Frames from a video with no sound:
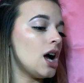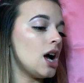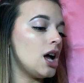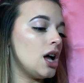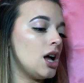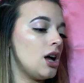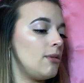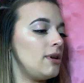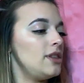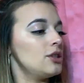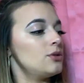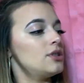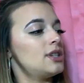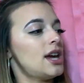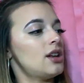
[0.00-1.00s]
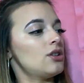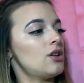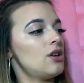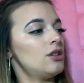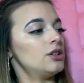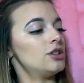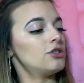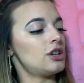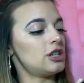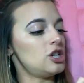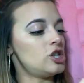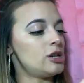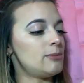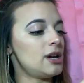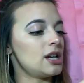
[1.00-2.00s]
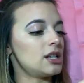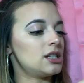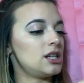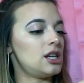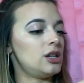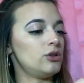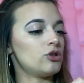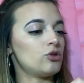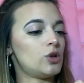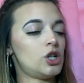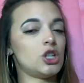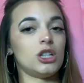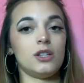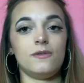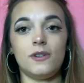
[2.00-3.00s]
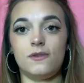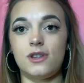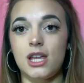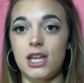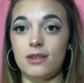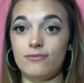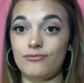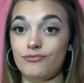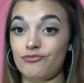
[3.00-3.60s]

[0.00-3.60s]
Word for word: Um, and this was $10 at TJ Maxx and it was originally 15